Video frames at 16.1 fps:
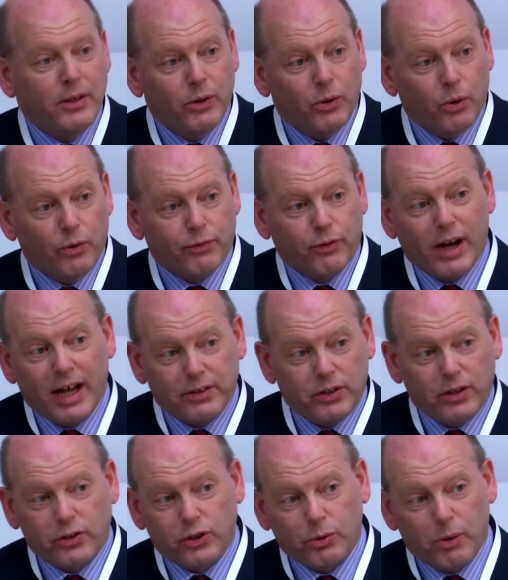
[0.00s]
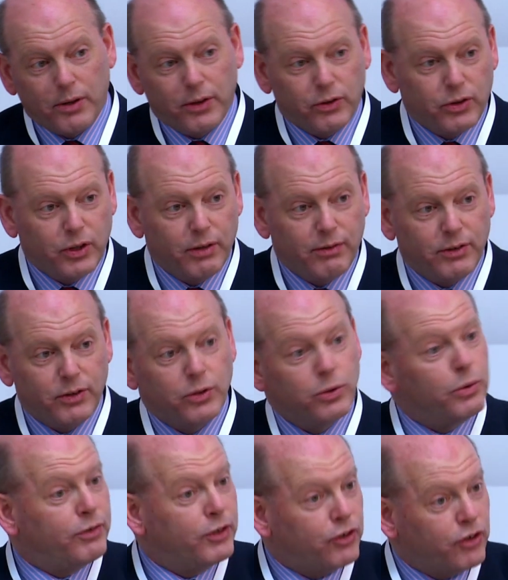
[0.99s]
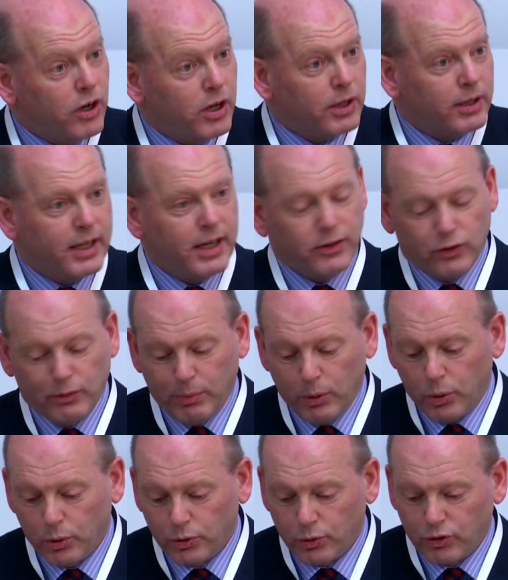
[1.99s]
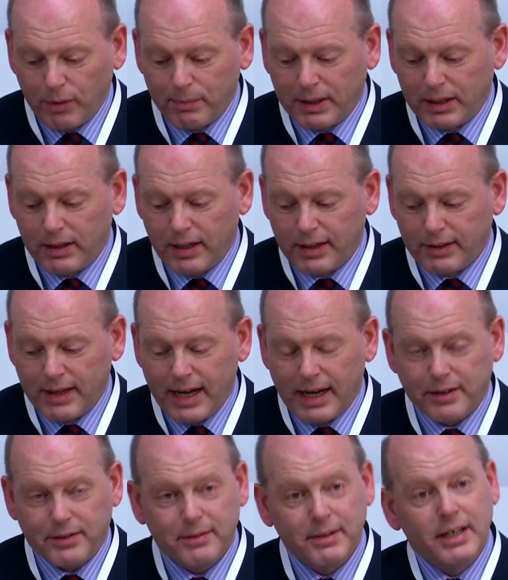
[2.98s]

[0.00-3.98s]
or for access to other services or for childcare support or something like that.